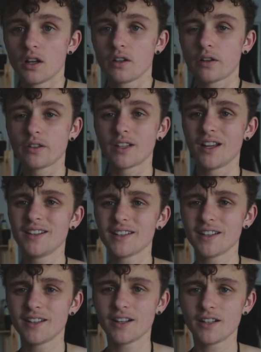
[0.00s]
a little dent
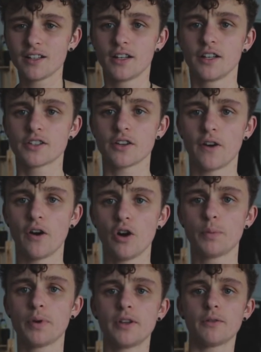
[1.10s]
in there. So I
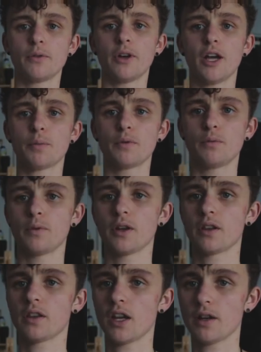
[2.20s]
hope that will happen with